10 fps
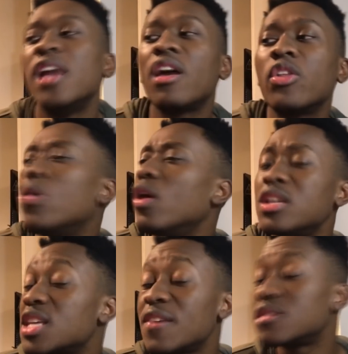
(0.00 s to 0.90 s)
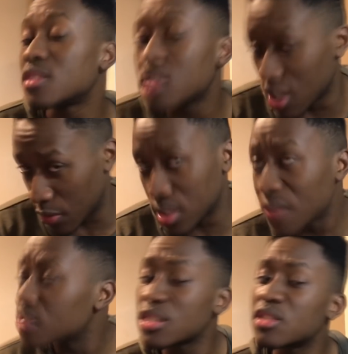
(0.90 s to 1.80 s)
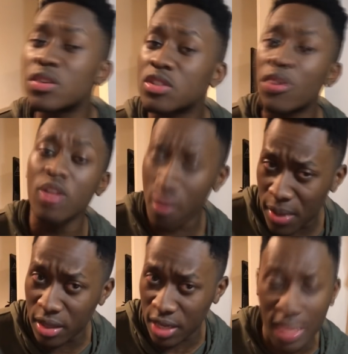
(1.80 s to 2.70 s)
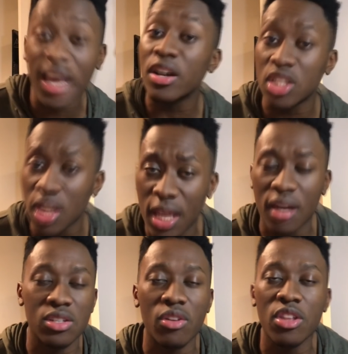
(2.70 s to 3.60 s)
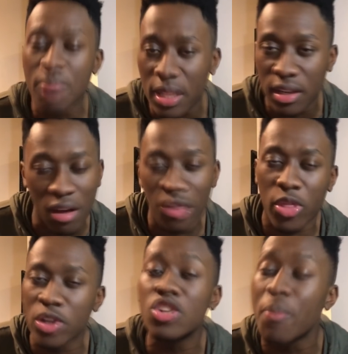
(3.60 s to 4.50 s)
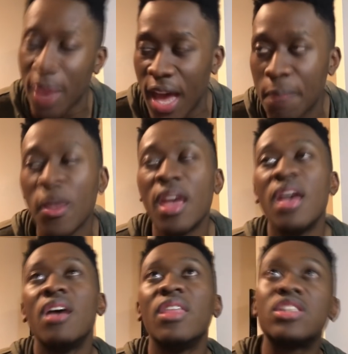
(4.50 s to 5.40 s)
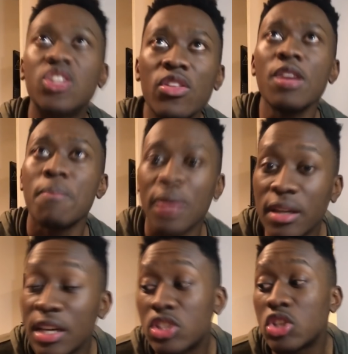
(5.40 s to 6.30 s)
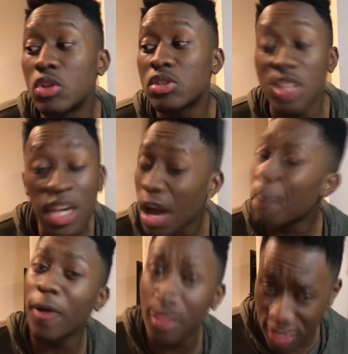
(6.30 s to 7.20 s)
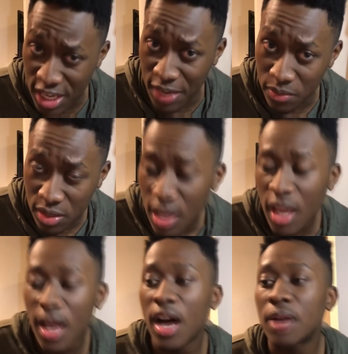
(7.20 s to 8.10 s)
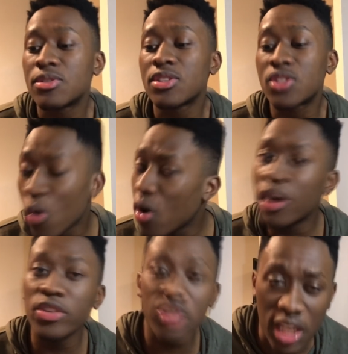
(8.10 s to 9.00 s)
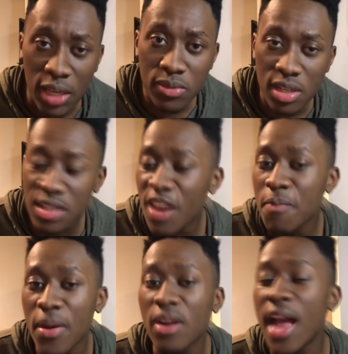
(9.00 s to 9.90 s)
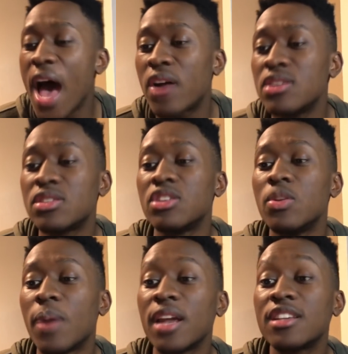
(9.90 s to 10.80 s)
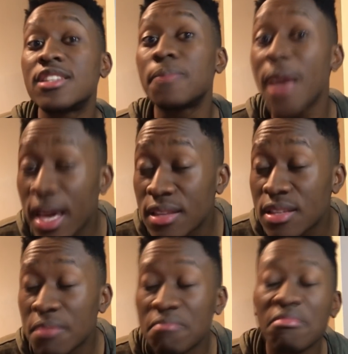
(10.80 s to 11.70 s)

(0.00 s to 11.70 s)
Now, they're going to San Francisco. San Francisco's shown the ability, and Kyle Shanahan has shown the ability, although they're still bad. They've shown the ability to sneak up on teams, to score on teams, and to have better outings than you might expect.